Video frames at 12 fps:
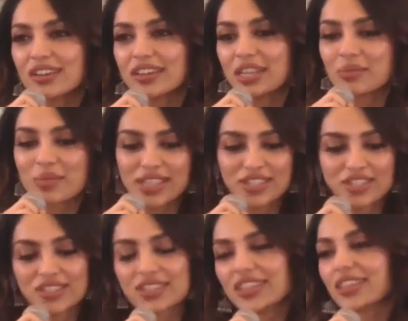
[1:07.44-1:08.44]
in my
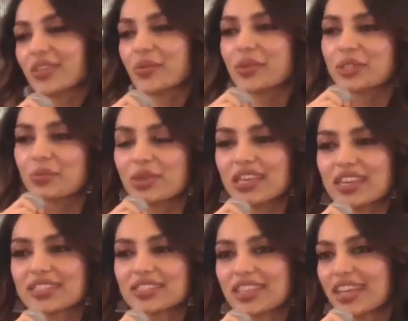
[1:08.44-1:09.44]
journey with
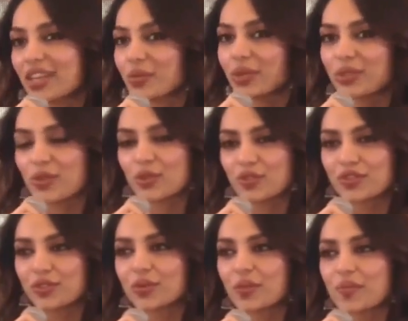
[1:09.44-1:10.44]
PS and with all of you.